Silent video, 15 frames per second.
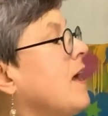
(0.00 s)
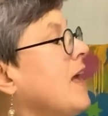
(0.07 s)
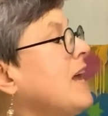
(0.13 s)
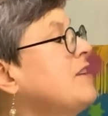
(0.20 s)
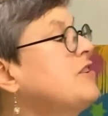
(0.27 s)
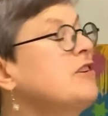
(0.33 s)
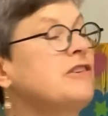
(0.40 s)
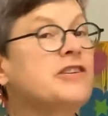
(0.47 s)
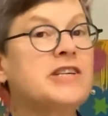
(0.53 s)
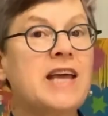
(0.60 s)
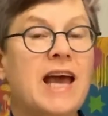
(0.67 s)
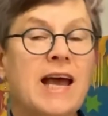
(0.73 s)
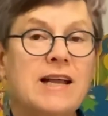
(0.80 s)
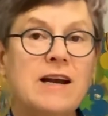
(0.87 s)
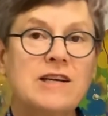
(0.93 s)
Until she
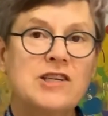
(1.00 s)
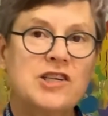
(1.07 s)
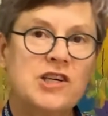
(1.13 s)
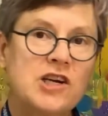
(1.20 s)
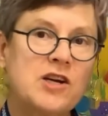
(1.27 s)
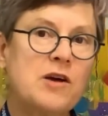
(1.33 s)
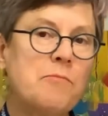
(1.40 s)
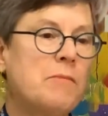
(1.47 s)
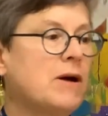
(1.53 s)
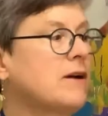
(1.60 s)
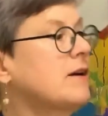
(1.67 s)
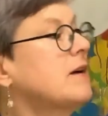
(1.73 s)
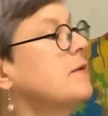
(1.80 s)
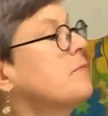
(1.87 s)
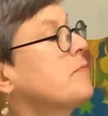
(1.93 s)
had
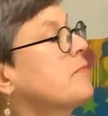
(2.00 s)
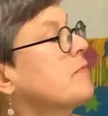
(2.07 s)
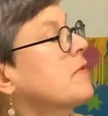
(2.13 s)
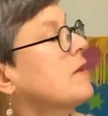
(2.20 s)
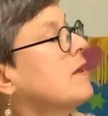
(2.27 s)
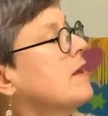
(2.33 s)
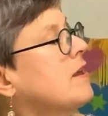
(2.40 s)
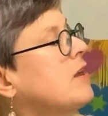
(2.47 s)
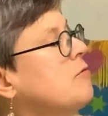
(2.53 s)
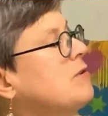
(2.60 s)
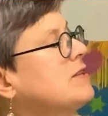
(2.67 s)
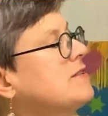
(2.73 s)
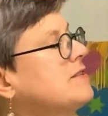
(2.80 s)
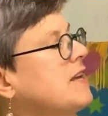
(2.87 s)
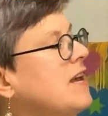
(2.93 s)
Chunka. He
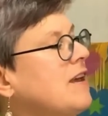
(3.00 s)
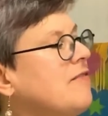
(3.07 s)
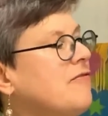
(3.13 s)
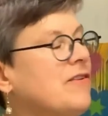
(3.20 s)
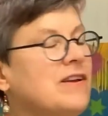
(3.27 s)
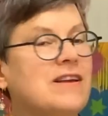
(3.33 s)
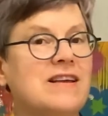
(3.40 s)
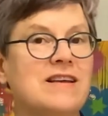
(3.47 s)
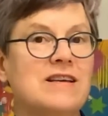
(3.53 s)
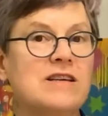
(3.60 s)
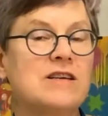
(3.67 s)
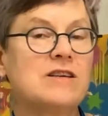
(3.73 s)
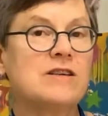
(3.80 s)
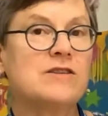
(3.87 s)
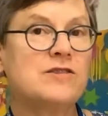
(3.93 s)
was safe.
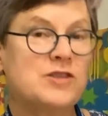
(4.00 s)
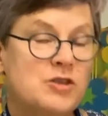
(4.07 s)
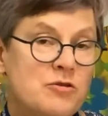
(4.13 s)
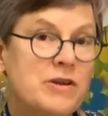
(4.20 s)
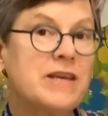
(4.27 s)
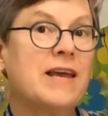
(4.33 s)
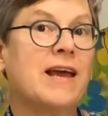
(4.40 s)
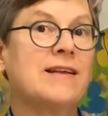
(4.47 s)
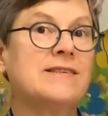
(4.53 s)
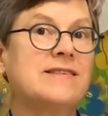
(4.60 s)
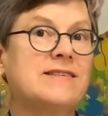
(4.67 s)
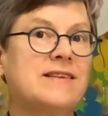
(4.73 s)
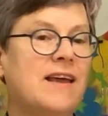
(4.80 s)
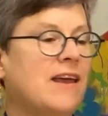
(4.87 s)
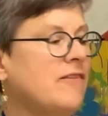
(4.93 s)
Suki had
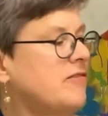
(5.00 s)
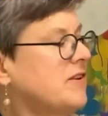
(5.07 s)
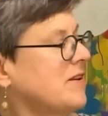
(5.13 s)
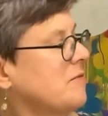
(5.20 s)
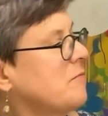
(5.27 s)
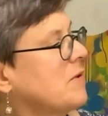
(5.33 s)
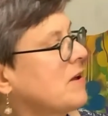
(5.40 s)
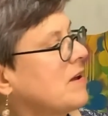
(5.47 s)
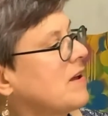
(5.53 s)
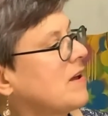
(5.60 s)
saved him.